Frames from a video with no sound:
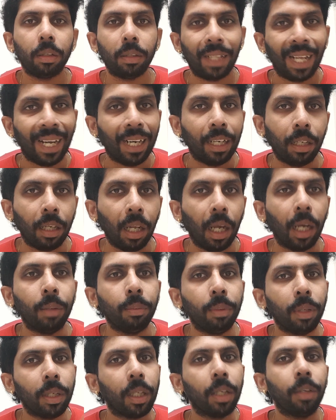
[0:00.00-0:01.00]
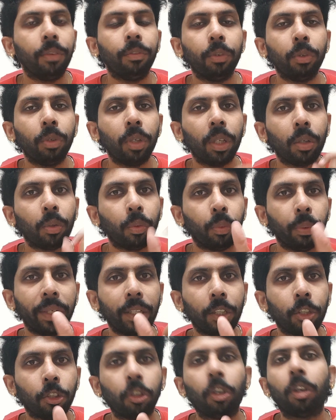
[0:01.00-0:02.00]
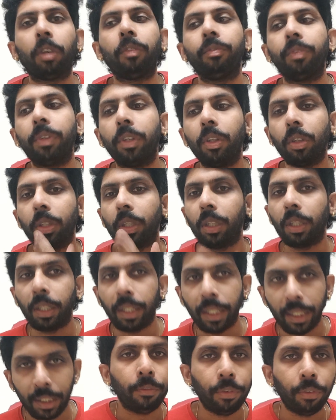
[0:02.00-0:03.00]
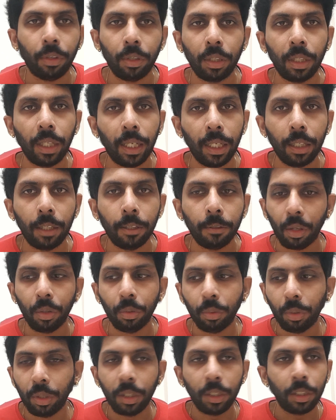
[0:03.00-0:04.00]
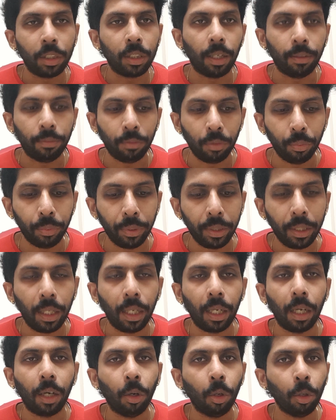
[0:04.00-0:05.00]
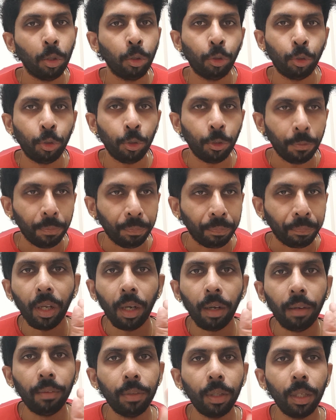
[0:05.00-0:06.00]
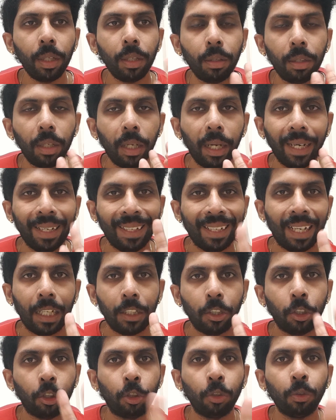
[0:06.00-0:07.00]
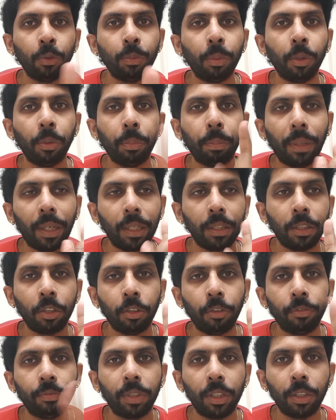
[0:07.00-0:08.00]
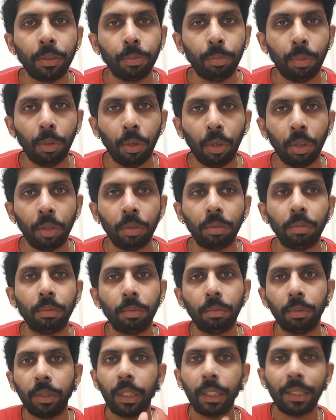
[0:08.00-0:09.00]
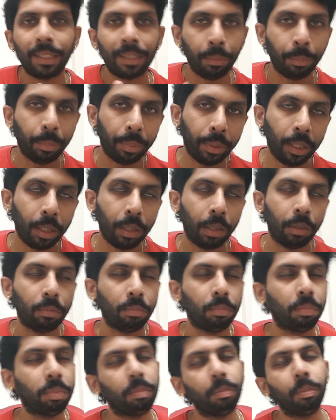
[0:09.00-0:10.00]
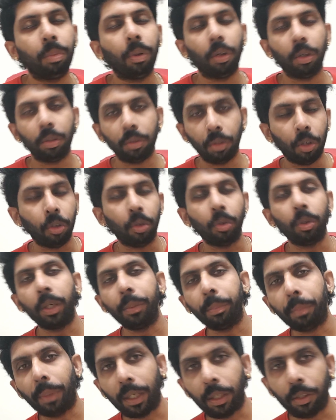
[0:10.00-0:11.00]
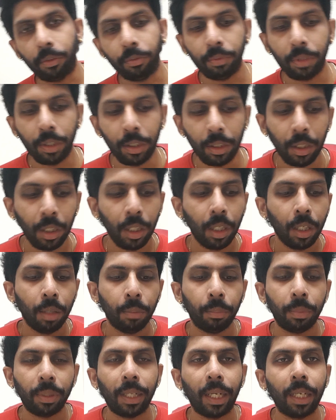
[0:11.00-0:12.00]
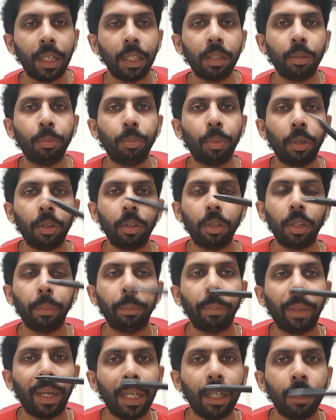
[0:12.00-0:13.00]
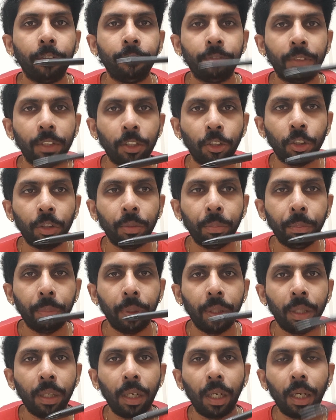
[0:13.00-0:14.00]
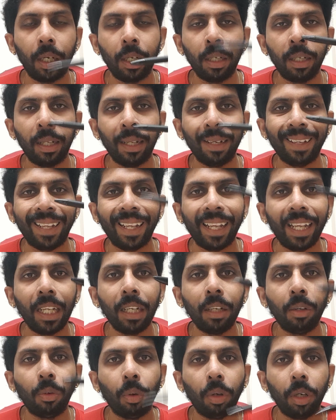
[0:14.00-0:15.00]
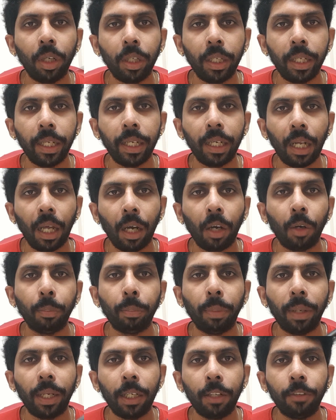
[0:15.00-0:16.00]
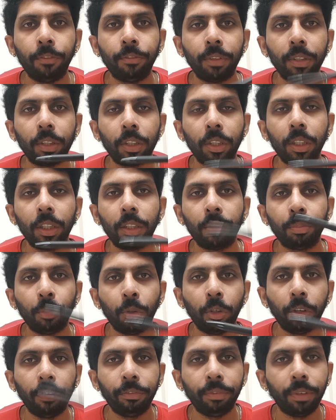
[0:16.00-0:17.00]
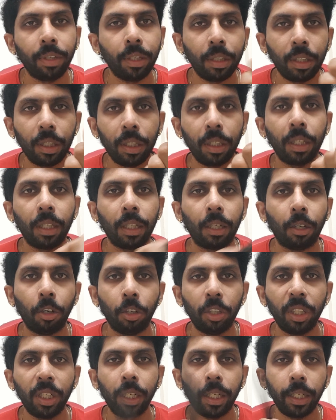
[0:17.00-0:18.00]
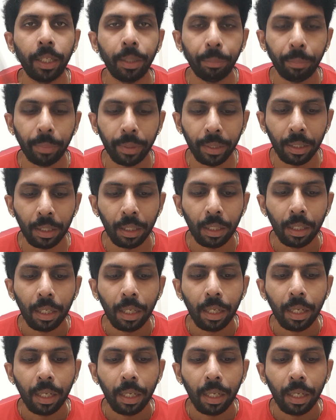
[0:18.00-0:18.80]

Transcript: That I will give you in a quick short video in the next. For that you will just have to wait. Also, I will attach two more parts of this blog in a separate blog, not only part of this, but that is about the Pilot friction pen and the ink quality, and how Pilot friction is more different than an ordinary pen.